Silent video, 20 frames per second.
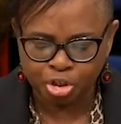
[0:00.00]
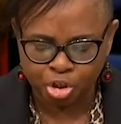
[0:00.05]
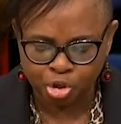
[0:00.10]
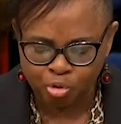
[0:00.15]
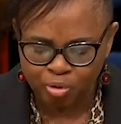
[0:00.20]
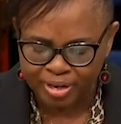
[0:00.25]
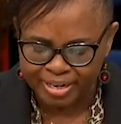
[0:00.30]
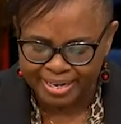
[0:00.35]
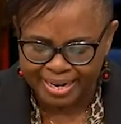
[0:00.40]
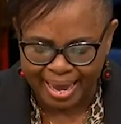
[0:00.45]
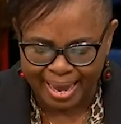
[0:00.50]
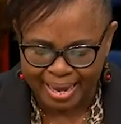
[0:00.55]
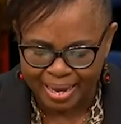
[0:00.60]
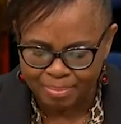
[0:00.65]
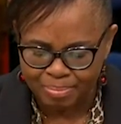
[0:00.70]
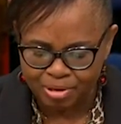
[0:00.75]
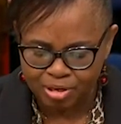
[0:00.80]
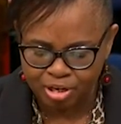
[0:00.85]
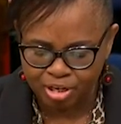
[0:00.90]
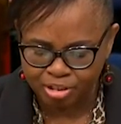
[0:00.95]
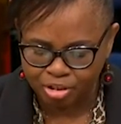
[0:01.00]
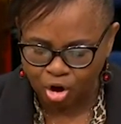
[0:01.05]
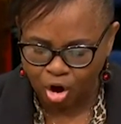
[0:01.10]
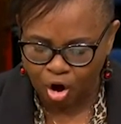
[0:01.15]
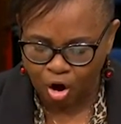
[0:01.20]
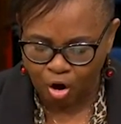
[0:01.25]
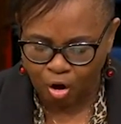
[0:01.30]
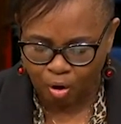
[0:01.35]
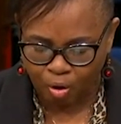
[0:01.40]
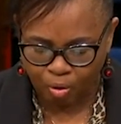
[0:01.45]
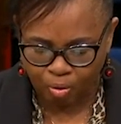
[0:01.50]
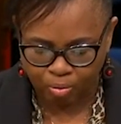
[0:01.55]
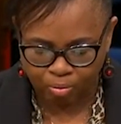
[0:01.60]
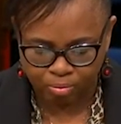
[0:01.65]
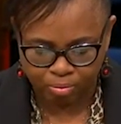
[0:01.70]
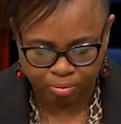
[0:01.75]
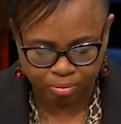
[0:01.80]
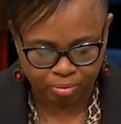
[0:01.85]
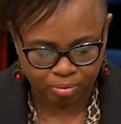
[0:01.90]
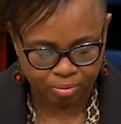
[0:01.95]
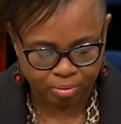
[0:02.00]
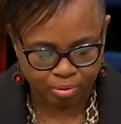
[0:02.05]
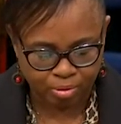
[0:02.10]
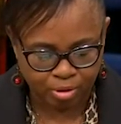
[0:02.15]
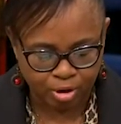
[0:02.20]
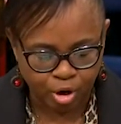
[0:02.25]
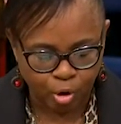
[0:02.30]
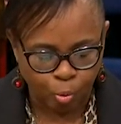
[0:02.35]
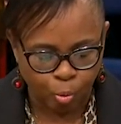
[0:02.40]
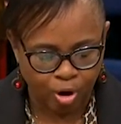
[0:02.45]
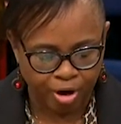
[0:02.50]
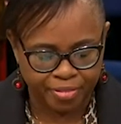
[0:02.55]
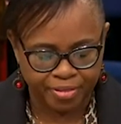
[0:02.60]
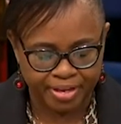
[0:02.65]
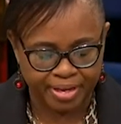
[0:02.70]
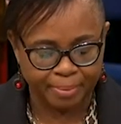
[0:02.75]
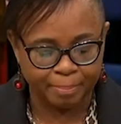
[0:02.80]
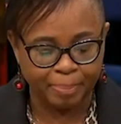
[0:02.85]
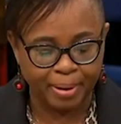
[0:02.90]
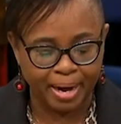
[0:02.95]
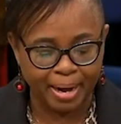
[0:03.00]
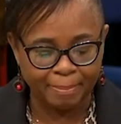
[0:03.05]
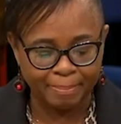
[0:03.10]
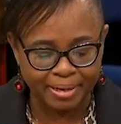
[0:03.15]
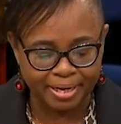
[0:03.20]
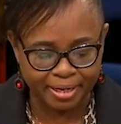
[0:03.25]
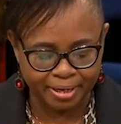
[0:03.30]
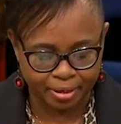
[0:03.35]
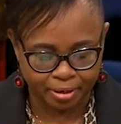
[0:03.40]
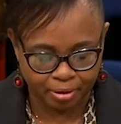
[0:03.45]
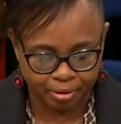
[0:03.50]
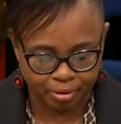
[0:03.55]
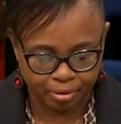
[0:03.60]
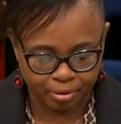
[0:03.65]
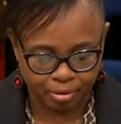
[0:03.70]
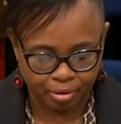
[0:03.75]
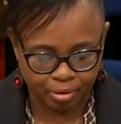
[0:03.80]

to enable us all, whether in public